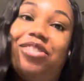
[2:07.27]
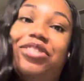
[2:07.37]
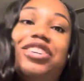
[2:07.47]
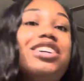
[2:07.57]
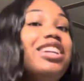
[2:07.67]

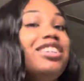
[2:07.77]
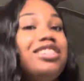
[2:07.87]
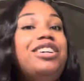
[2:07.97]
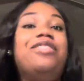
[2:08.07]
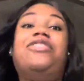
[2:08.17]
real clothes
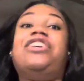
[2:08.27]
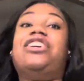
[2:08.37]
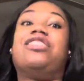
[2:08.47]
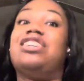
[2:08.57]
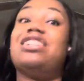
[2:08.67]
in her
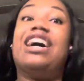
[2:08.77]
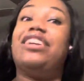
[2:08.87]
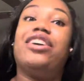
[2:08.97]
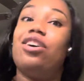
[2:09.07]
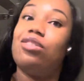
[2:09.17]
video, cause I
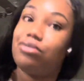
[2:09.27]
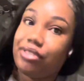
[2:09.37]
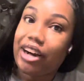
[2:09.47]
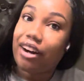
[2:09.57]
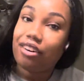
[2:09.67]
don't,
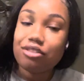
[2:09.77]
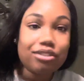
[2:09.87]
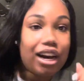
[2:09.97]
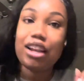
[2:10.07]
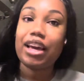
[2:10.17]
y'all.
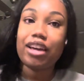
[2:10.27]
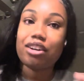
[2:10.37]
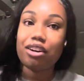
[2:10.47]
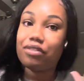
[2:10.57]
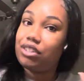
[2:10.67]
I like
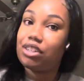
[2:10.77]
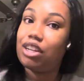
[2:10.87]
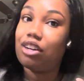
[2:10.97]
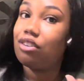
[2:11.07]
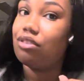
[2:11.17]
comfy
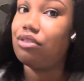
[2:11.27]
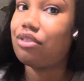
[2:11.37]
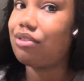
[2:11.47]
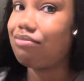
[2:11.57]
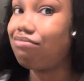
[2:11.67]
clothes.
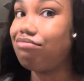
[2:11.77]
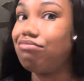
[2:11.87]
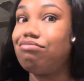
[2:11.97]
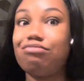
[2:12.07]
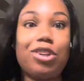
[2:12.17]

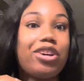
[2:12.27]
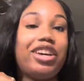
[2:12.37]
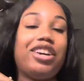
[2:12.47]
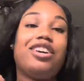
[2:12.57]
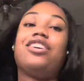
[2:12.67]

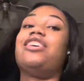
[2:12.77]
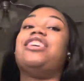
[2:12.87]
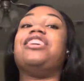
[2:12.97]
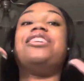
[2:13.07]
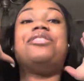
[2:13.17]
Okay?
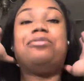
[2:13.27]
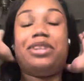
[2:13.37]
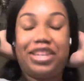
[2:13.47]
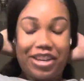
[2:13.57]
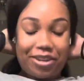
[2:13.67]

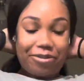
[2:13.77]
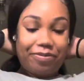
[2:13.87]
But yeah.